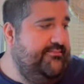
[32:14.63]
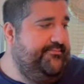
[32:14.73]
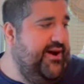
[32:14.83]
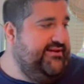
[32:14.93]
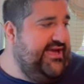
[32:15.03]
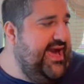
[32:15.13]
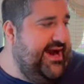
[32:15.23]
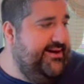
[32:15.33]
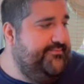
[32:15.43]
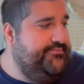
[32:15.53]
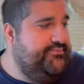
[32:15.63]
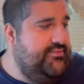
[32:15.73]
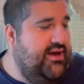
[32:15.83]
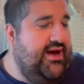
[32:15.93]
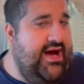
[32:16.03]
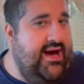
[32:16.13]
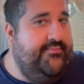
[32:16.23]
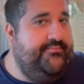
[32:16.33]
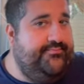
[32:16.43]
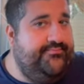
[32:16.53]
But yeah,
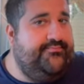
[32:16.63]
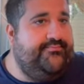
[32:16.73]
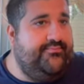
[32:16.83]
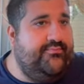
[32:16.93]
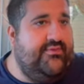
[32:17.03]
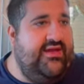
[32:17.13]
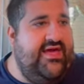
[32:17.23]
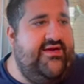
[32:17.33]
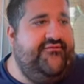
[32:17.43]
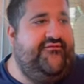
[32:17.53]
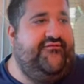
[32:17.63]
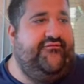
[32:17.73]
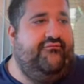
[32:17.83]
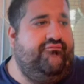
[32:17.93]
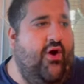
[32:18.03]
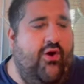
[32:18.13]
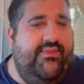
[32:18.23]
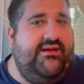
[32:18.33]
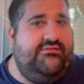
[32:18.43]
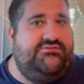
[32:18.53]
um, if
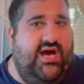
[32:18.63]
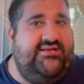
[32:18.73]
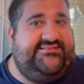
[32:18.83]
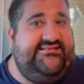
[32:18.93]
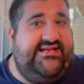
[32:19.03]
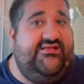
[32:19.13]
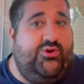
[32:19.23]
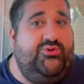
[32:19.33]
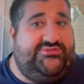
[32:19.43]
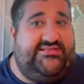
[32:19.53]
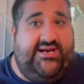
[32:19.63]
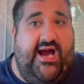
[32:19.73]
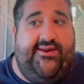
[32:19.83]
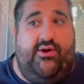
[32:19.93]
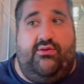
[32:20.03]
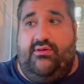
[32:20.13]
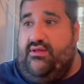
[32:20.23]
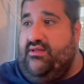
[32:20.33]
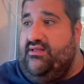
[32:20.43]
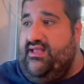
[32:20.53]
Roman does indeed lose the title
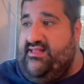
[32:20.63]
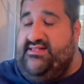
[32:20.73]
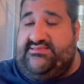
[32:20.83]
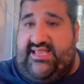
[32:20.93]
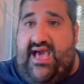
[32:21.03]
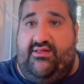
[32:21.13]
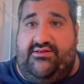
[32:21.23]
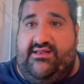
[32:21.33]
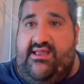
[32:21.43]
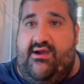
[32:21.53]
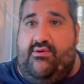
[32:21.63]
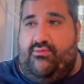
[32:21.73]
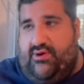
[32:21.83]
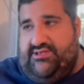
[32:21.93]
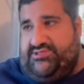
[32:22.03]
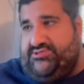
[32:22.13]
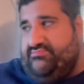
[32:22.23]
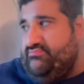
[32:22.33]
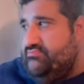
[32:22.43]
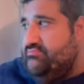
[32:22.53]
in this calendar year, which
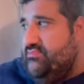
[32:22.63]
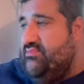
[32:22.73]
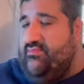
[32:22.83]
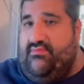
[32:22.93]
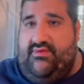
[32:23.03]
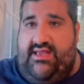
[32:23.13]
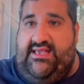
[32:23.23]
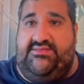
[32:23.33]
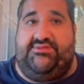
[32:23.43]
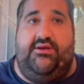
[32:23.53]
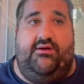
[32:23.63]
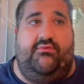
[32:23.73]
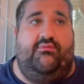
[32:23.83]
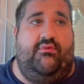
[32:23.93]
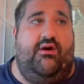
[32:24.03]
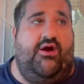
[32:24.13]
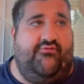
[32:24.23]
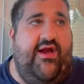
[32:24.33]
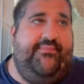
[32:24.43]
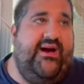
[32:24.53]
is a
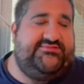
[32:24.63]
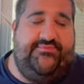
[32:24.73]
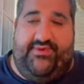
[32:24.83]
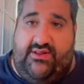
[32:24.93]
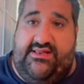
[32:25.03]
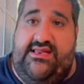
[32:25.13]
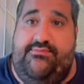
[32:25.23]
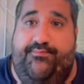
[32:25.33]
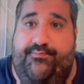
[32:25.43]
great possibility.